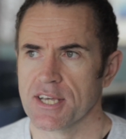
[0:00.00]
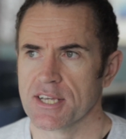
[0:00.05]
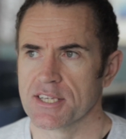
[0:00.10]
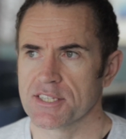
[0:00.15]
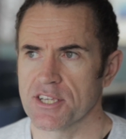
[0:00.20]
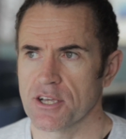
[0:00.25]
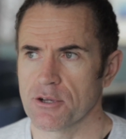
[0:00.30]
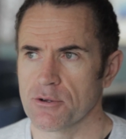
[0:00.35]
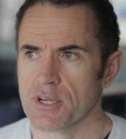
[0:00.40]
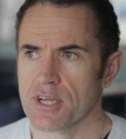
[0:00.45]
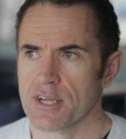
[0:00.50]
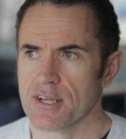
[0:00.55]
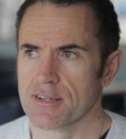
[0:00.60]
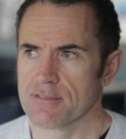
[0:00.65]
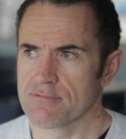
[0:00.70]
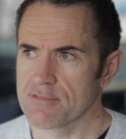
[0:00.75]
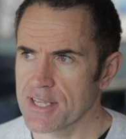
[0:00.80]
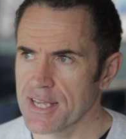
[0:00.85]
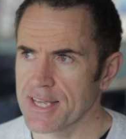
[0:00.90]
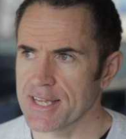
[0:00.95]
So
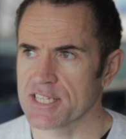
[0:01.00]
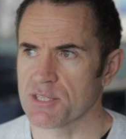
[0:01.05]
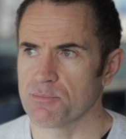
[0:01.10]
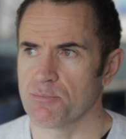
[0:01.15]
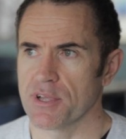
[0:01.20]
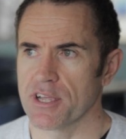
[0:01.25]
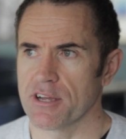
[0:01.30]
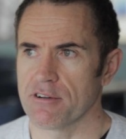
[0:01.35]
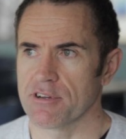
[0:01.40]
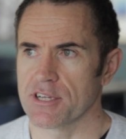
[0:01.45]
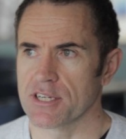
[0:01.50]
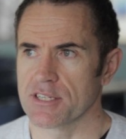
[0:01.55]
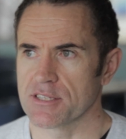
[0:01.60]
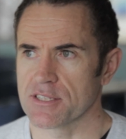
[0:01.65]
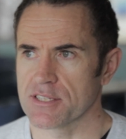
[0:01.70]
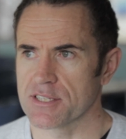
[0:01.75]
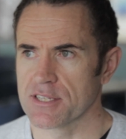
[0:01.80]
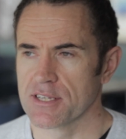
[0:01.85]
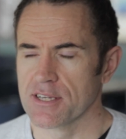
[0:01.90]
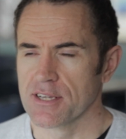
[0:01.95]
get
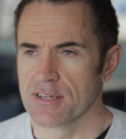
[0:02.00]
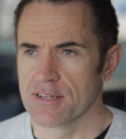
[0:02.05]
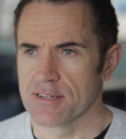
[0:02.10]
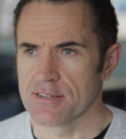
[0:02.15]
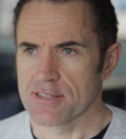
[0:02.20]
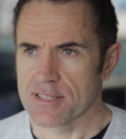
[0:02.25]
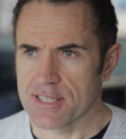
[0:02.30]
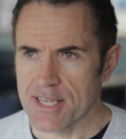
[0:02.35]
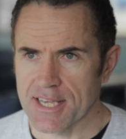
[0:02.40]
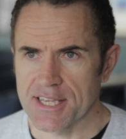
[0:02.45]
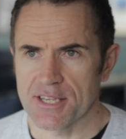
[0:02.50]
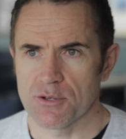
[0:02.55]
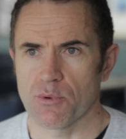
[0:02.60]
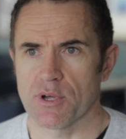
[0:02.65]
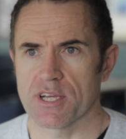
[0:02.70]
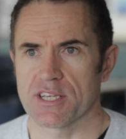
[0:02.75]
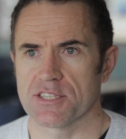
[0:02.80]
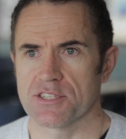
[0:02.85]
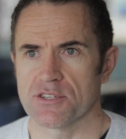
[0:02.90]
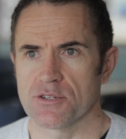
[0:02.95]
experience, get your
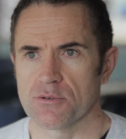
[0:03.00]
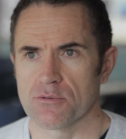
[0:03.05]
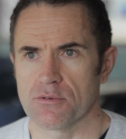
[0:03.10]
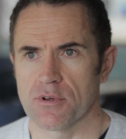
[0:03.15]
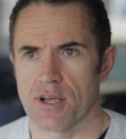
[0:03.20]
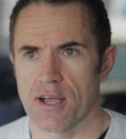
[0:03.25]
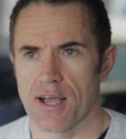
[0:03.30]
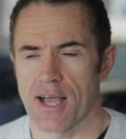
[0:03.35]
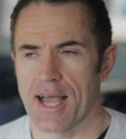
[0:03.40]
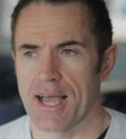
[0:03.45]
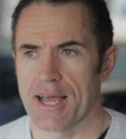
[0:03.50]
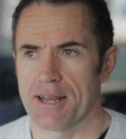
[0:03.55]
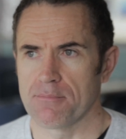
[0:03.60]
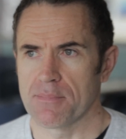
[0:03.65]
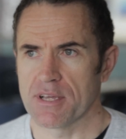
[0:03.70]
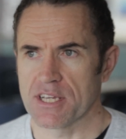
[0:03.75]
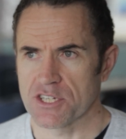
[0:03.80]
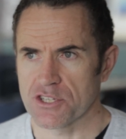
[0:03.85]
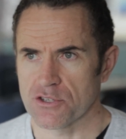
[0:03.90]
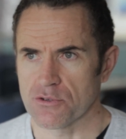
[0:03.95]
wetsuit, and
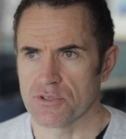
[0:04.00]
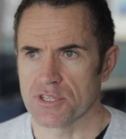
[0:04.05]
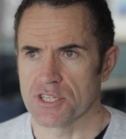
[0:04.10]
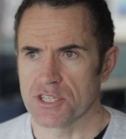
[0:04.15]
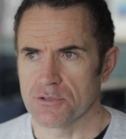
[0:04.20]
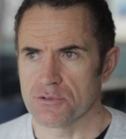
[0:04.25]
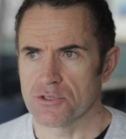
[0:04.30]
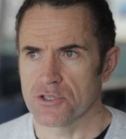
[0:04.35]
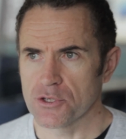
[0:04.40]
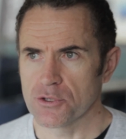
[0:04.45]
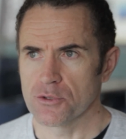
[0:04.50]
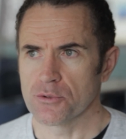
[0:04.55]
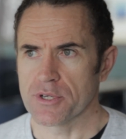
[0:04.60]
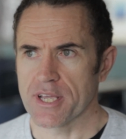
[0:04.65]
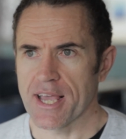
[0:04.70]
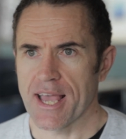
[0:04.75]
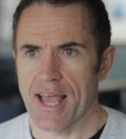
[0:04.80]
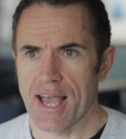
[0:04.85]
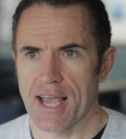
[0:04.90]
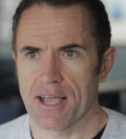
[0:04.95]
make sure that you do
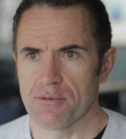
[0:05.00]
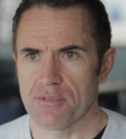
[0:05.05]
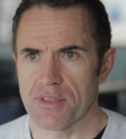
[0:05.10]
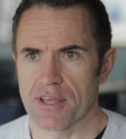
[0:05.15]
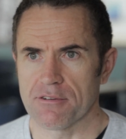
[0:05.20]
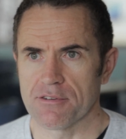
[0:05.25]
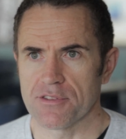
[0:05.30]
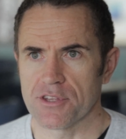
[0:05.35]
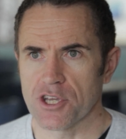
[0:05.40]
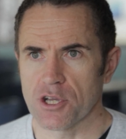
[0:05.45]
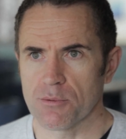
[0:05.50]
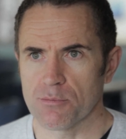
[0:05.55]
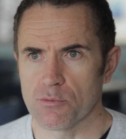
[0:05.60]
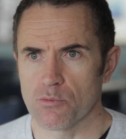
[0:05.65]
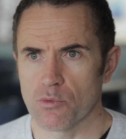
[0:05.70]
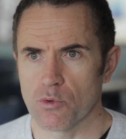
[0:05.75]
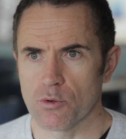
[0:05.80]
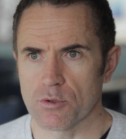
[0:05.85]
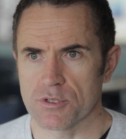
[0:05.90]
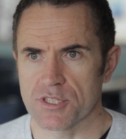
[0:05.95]
get out there in the
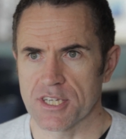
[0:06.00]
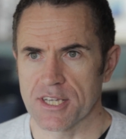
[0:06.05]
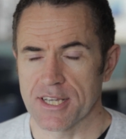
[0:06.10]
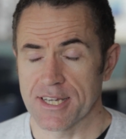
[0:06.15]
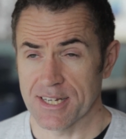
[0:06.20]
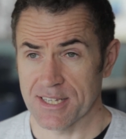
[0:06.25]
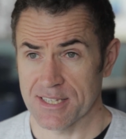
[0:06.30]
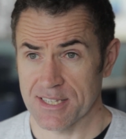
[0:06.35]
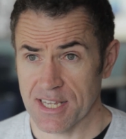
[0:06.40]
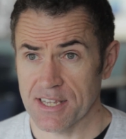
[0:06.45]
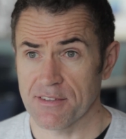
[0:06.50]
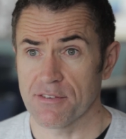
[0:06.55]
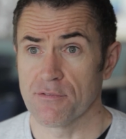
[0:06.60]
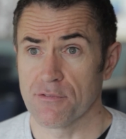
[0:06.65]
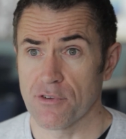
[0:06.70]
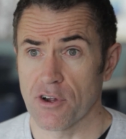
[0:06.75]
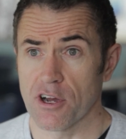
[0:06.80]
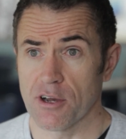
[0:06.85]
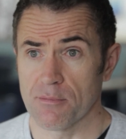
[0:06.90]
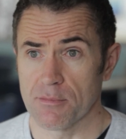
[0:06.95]
open water in a safe
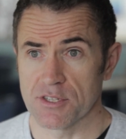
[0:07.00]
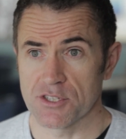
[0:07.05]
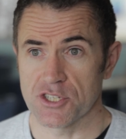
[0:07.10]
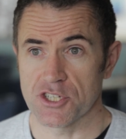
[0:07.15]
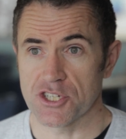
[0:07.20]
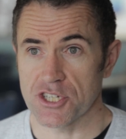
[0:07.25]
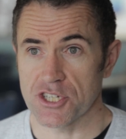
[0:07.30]
environment to